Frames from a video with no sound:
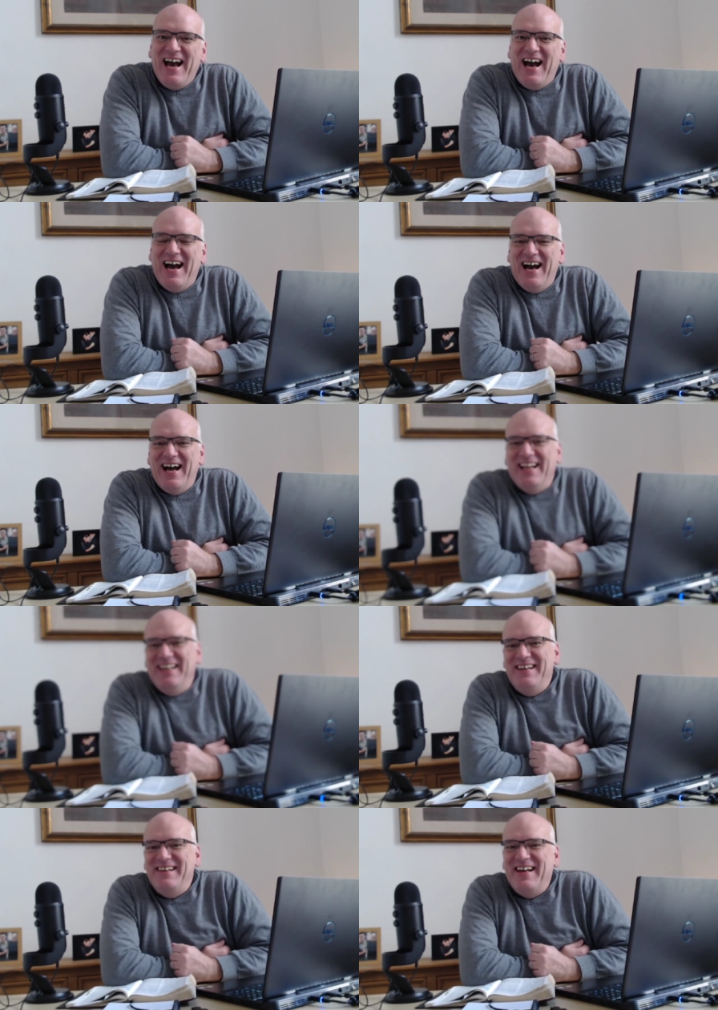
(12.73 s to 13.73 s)

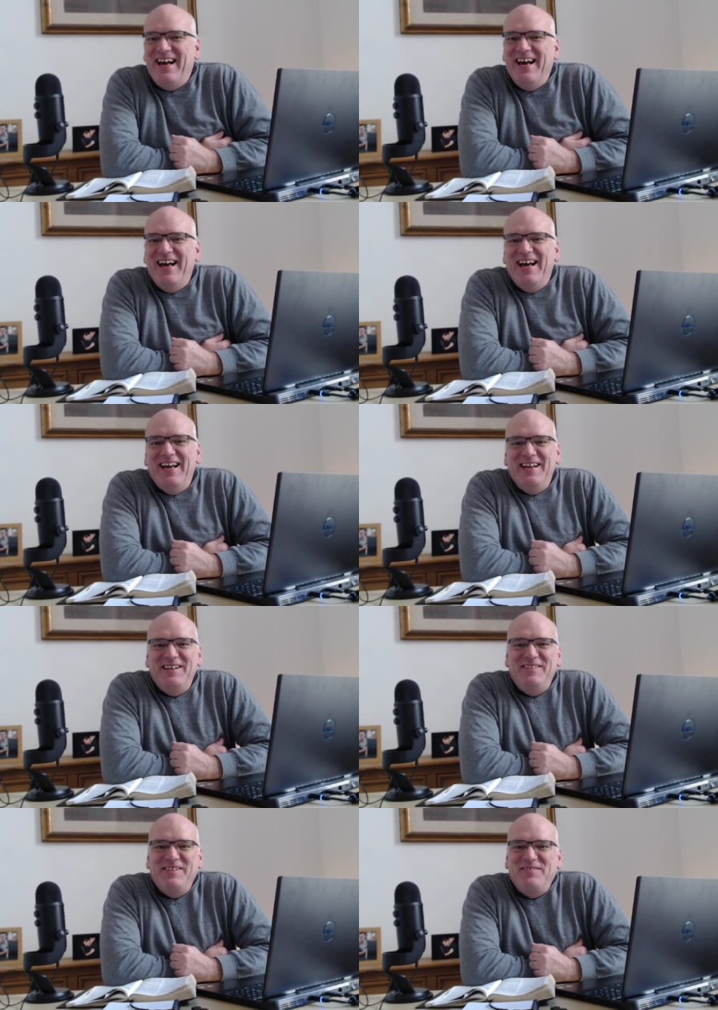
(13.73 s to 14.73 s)
And uh,
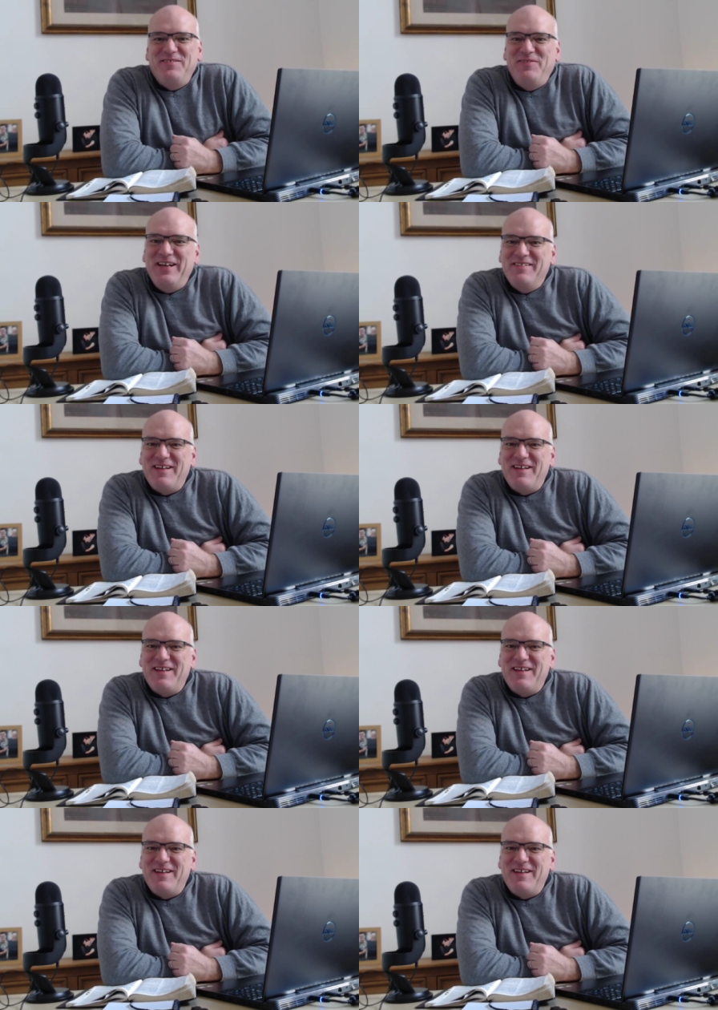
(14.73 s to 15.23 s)
it just feels